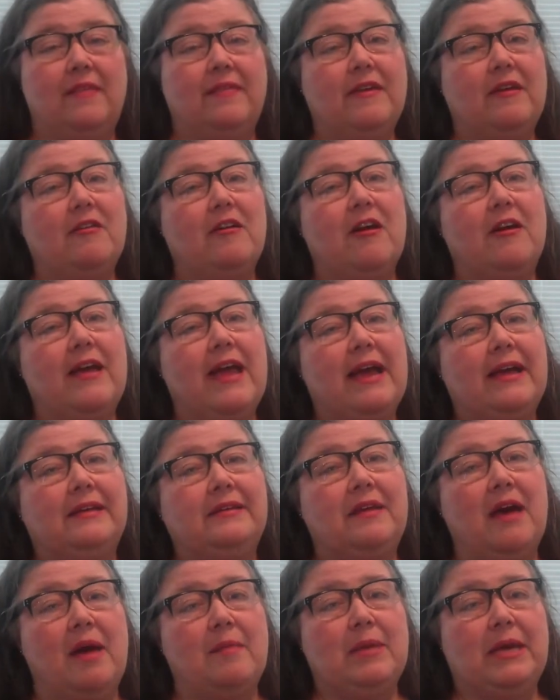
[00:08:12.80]
There are
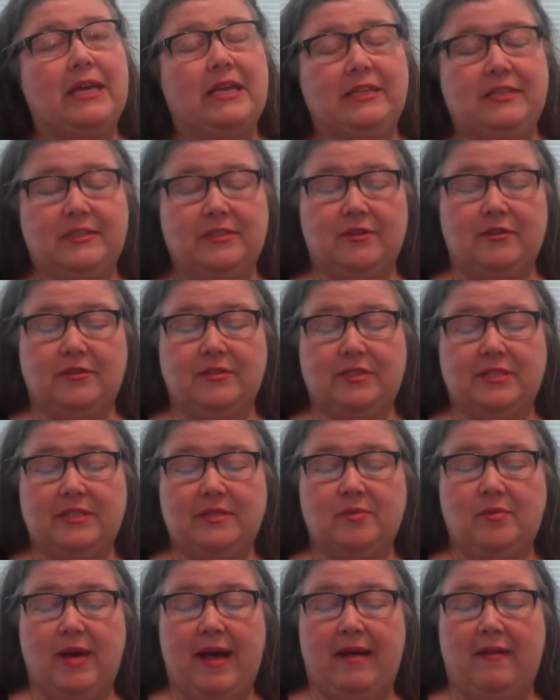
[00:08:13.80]
economic concerns
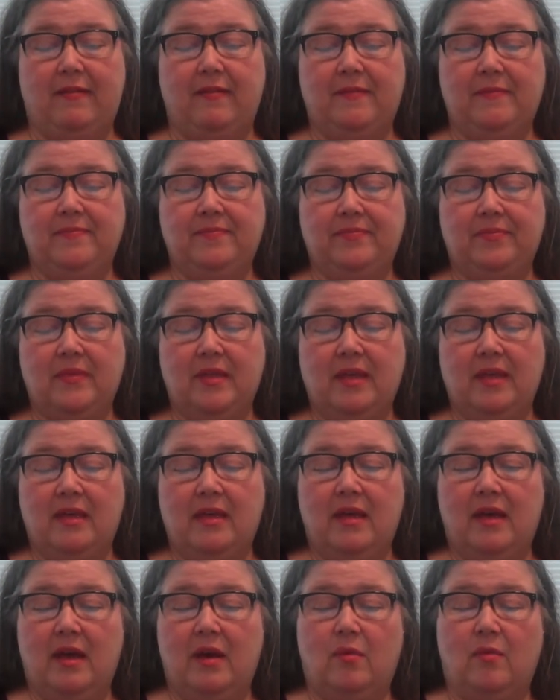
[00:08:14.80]
as well.
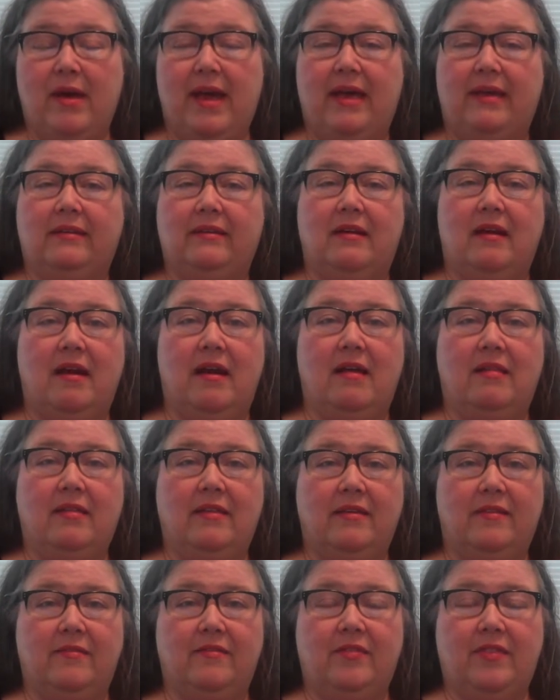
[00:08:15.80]
When all
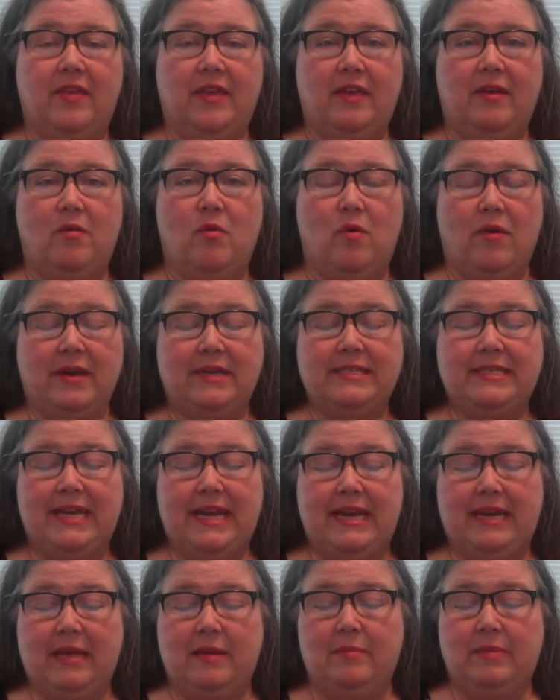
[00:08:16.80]
of the
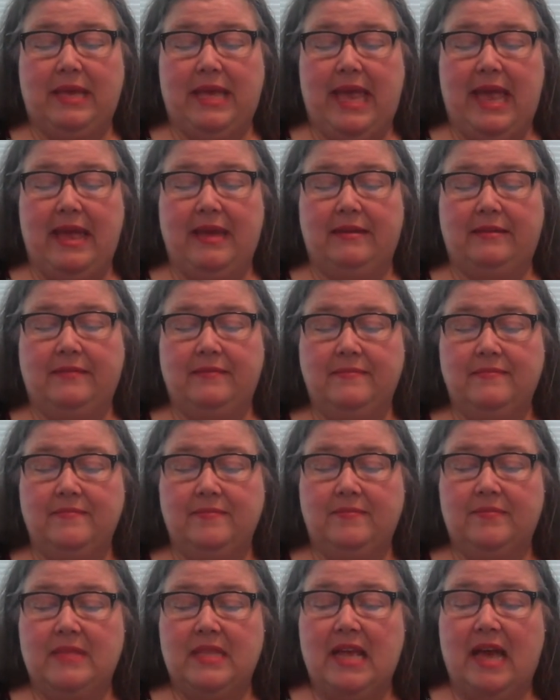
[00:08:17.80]
quarantining began,
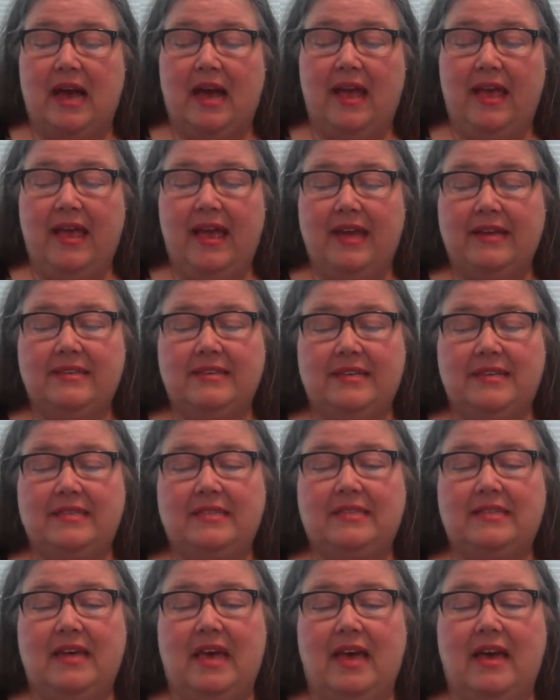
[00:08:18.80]
I had to
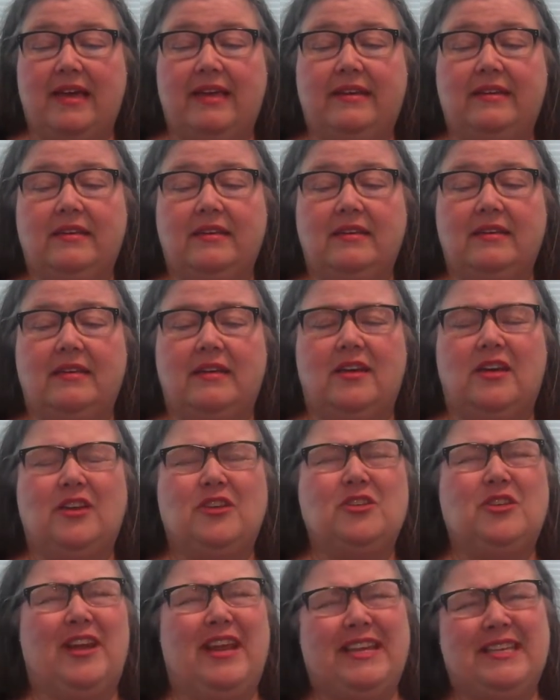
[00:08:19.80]
decide,
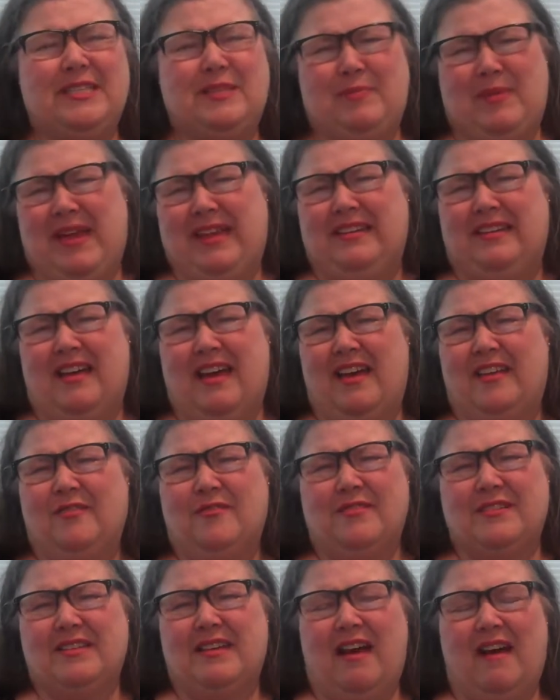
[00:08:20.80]
should I spend
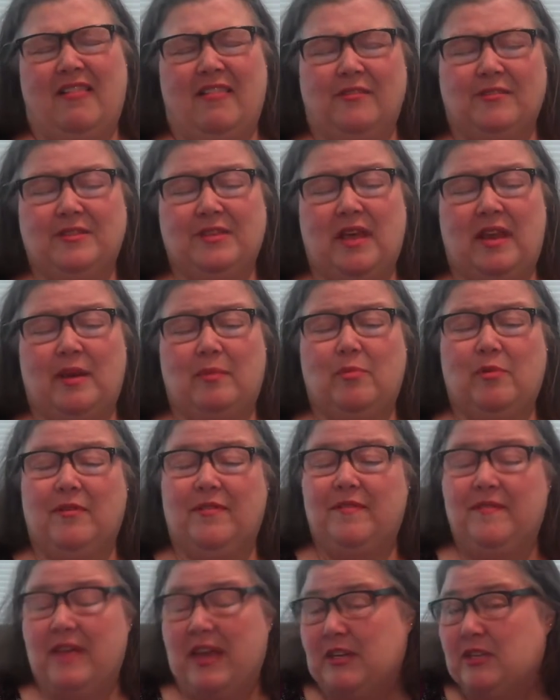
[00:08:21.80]
$100 on a
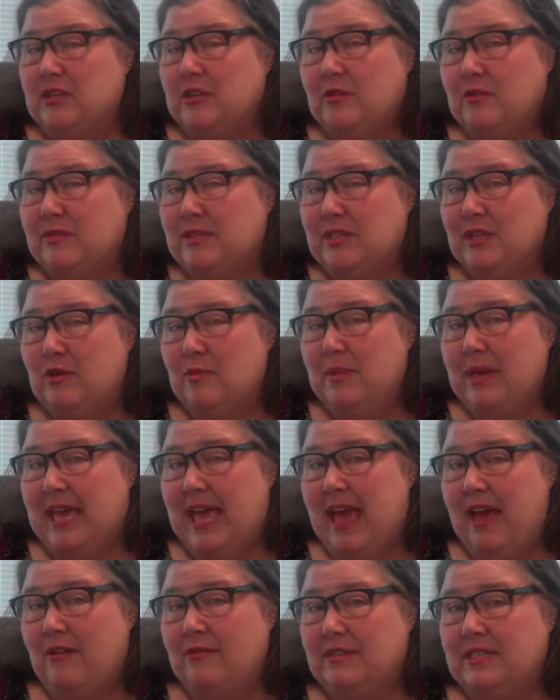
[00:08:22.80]
professional Zoom
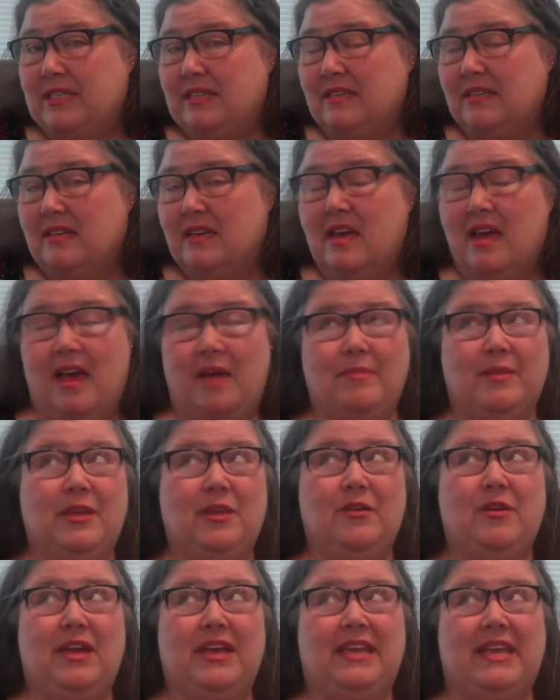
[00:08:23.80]
account? I mean,
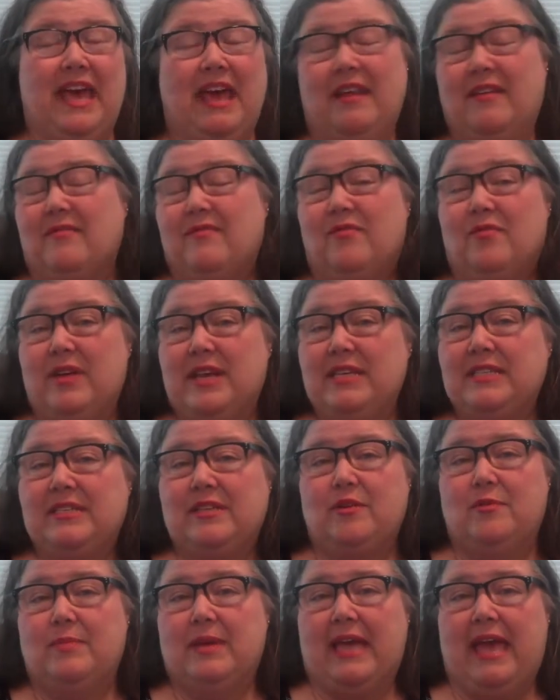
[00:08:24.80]
you can get a free
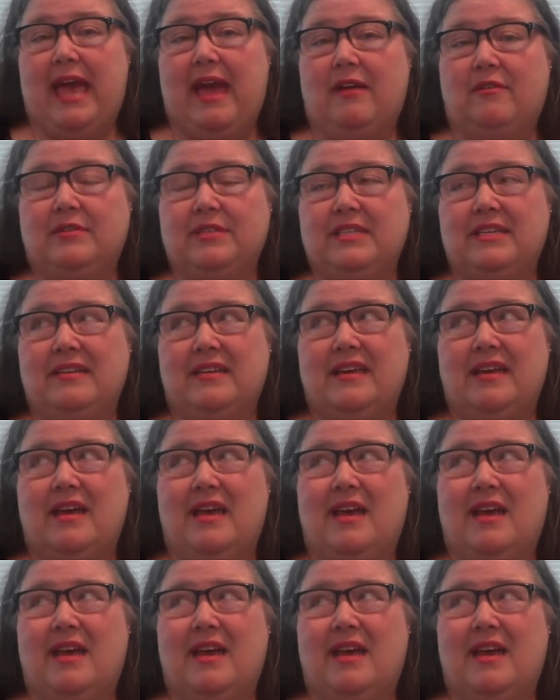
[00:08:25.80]
Zoom account,